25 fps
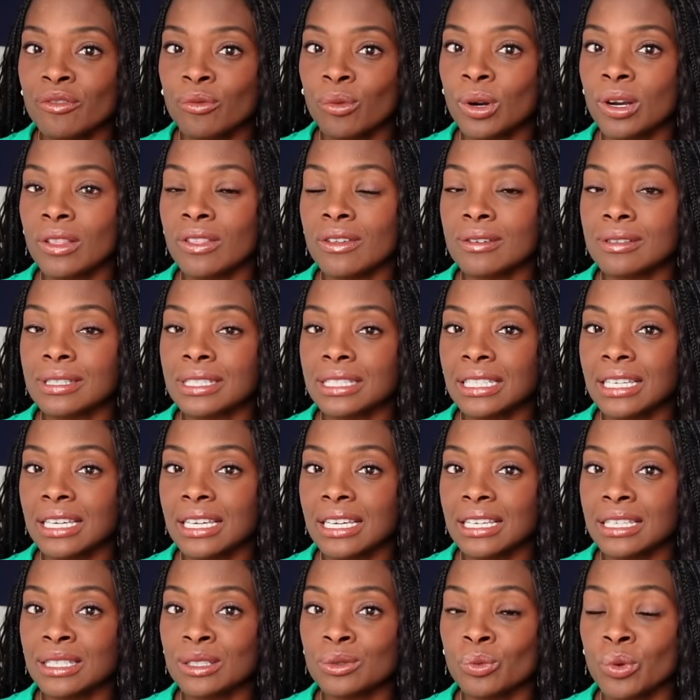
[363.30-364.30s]
of one of those
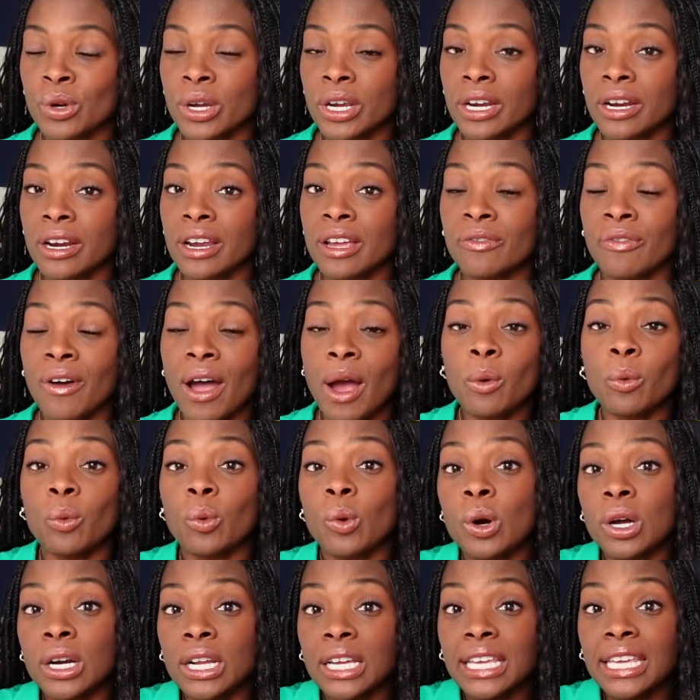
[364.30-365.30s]
things where if I
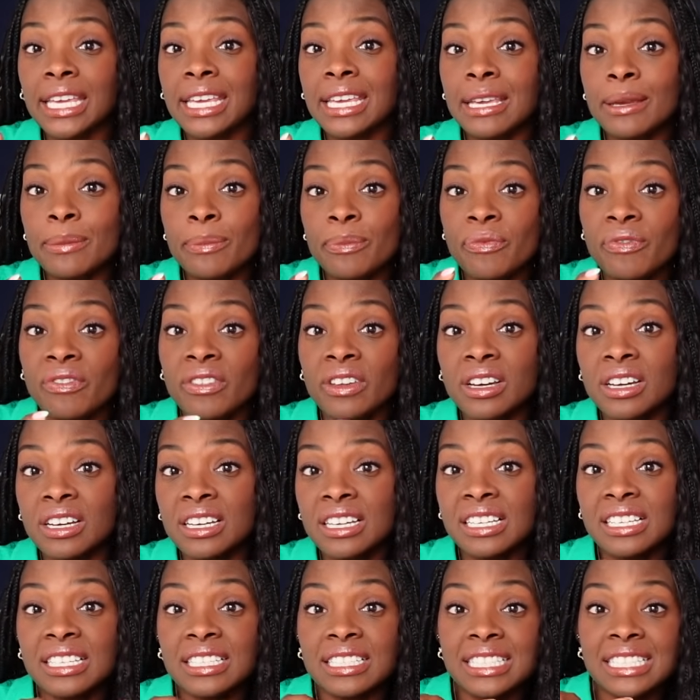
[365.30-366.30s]
want to keep
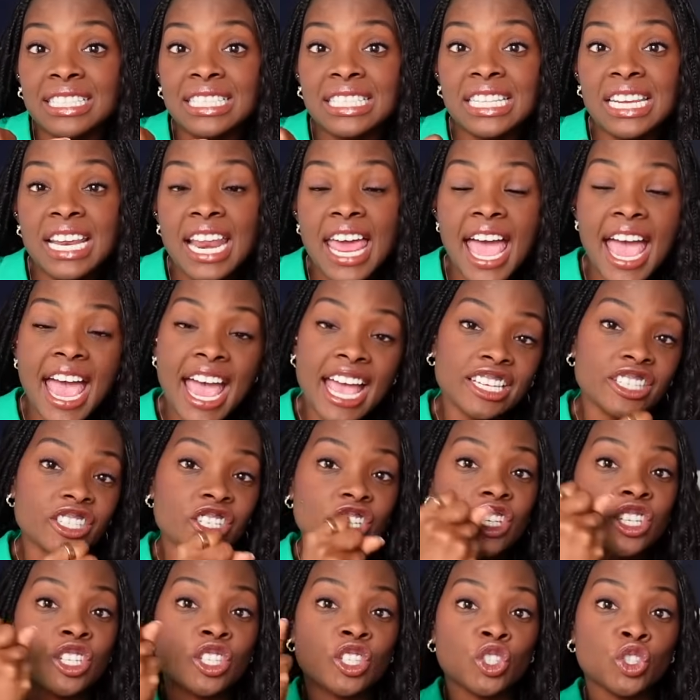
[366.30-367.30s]
the snatch
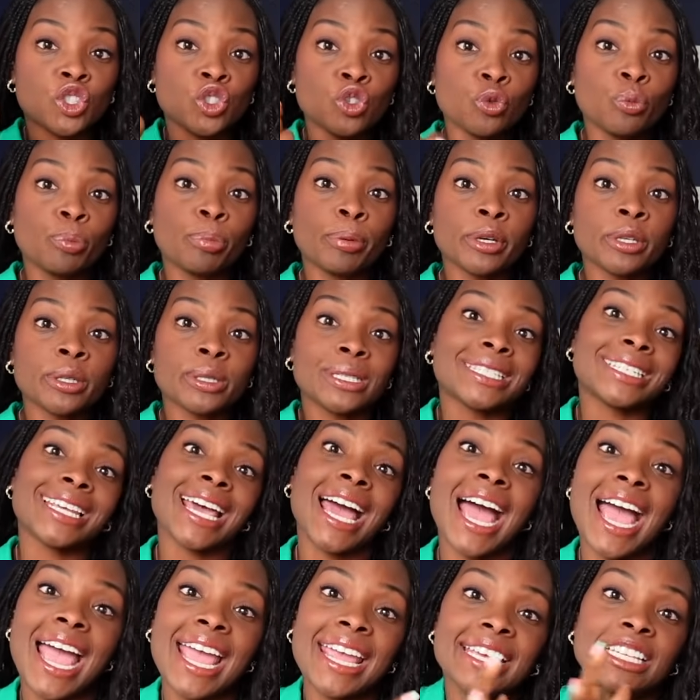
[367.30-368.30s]
super
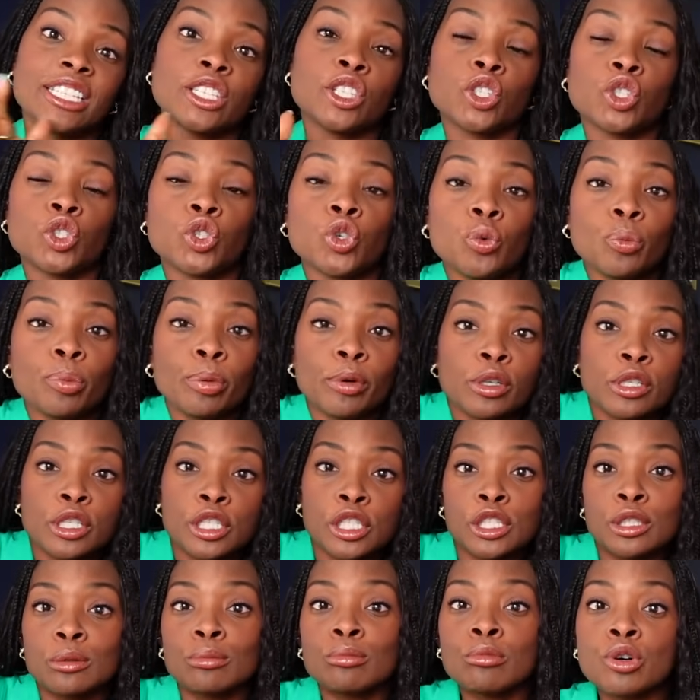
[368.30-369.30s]
tight, super
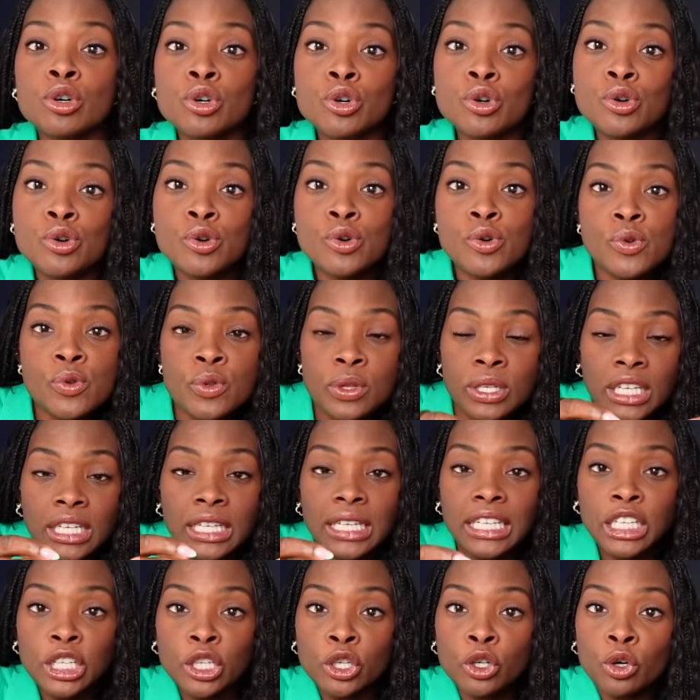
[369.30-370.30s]
smooth,
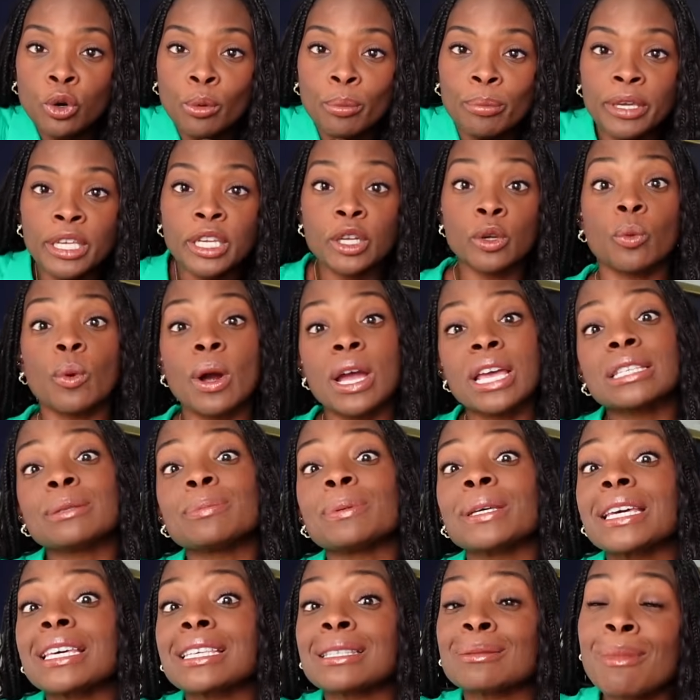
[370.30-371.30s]
little bitty waist,
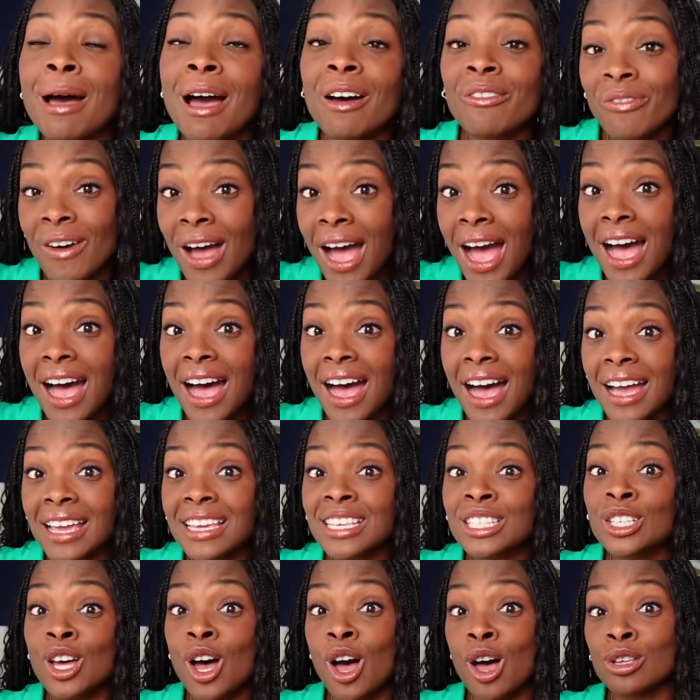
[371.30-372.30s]
because my faja
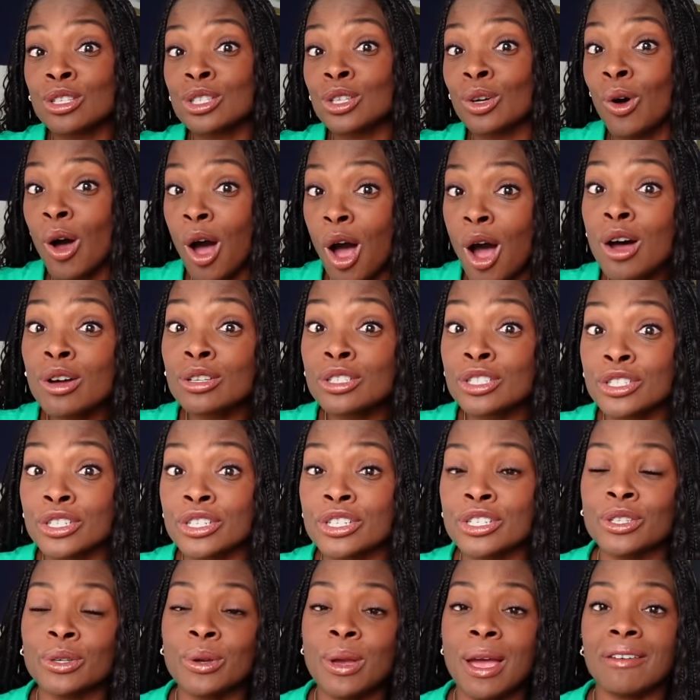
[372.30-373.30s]
is also altered.
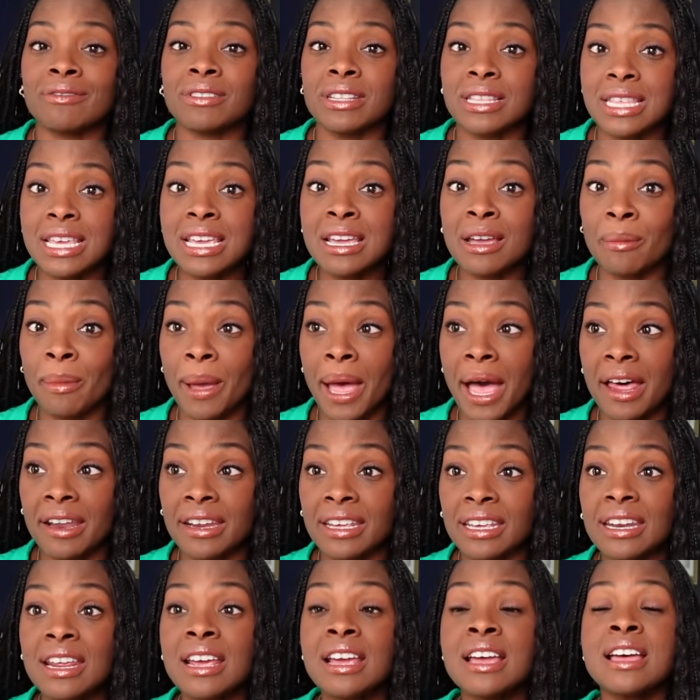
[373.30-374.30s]
So you have to think about
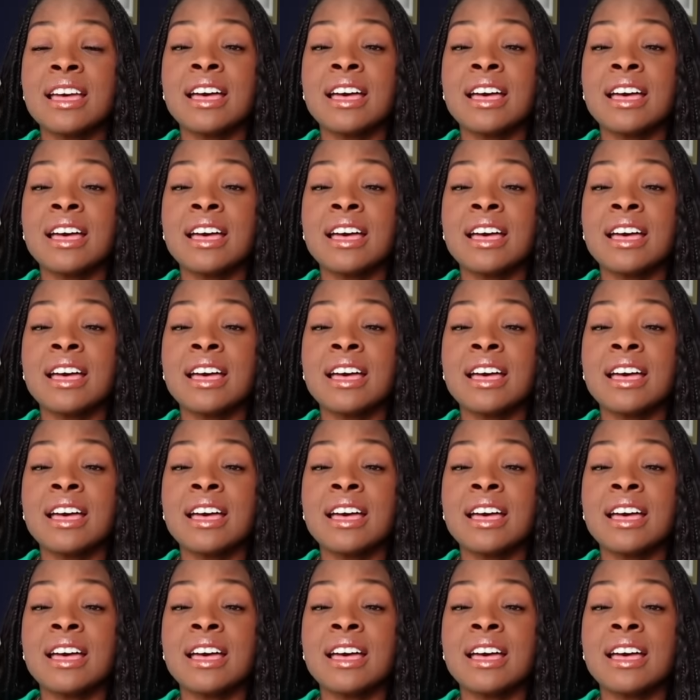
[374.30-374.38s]
it.